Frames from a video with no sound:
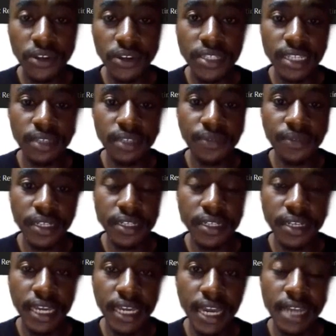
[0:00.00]
the vendor, he
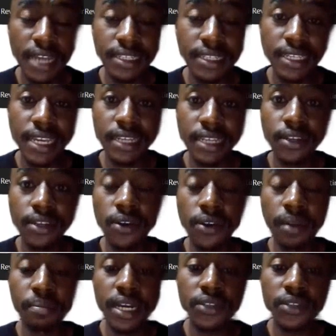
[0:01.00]
hasn't yet gotten
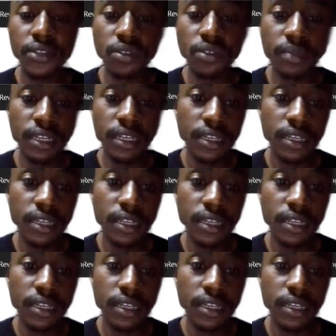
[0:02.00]
back to me.